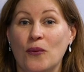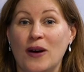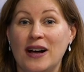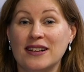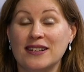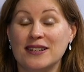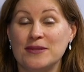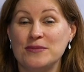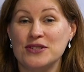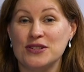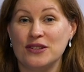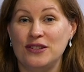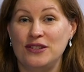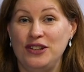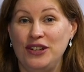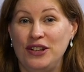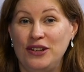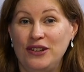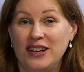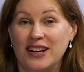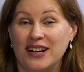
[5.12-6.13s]
Welcome to a
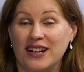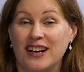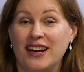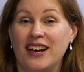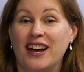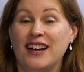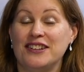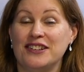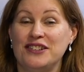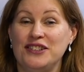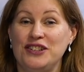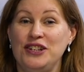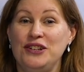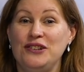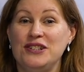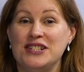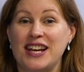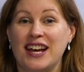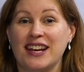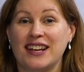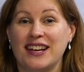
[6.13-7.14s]
new year and a
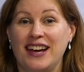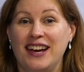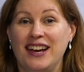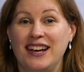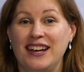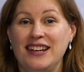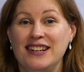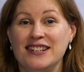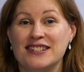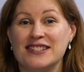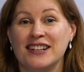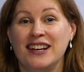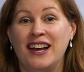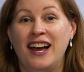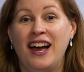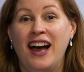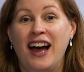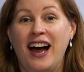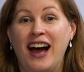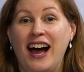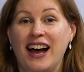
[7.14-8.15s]
new decade.
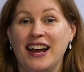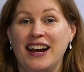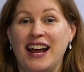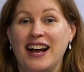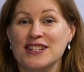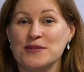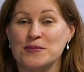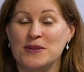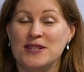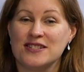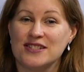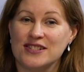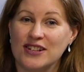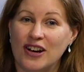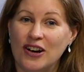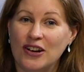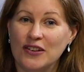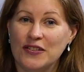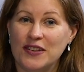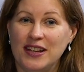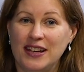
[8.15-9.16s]
And as we
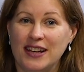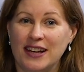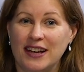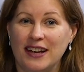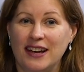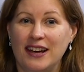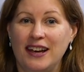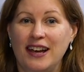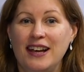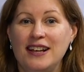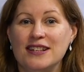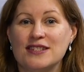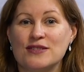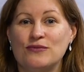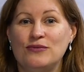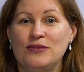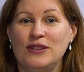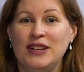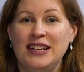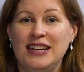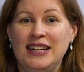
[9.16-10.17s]
start the year, it's
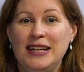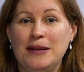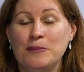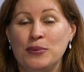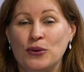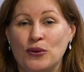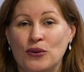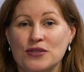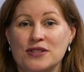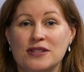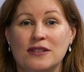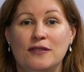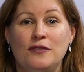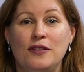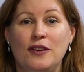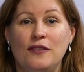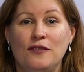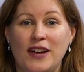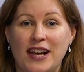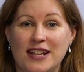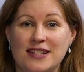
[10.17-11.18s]
really important for
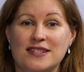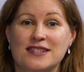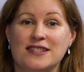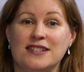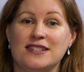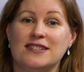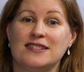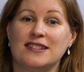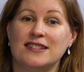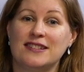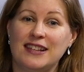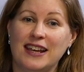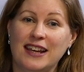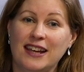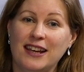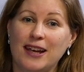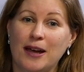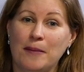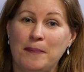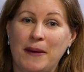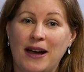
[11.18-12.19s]
investors to
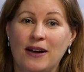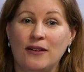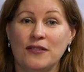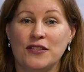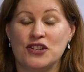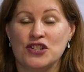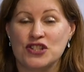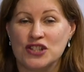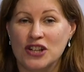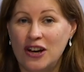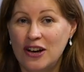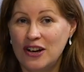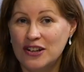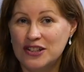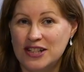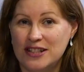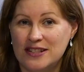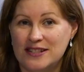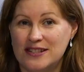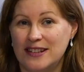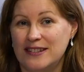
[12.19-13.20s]
think about the
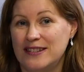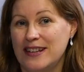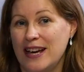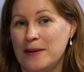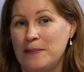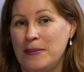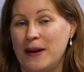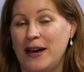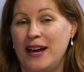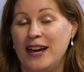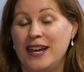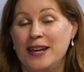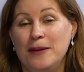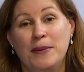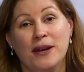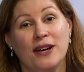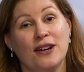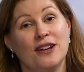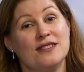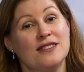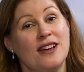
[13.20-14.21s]
charges that they pay,
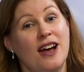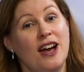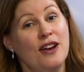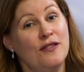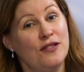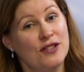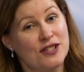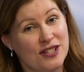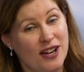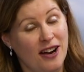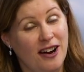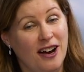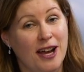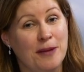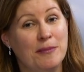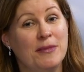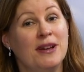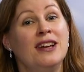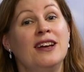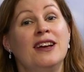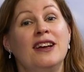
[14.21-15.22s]
because over
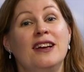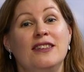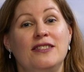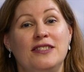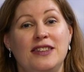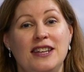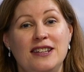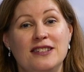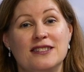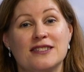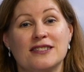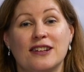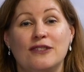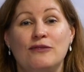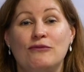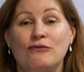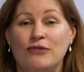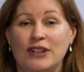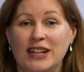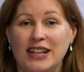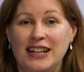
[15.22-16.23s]
time, these
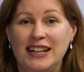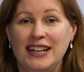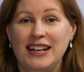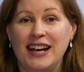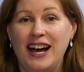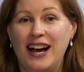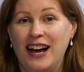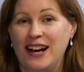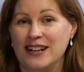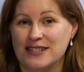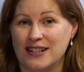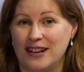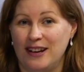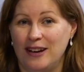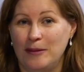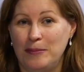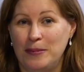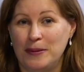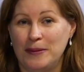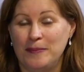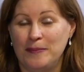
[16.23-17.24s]
can really add up.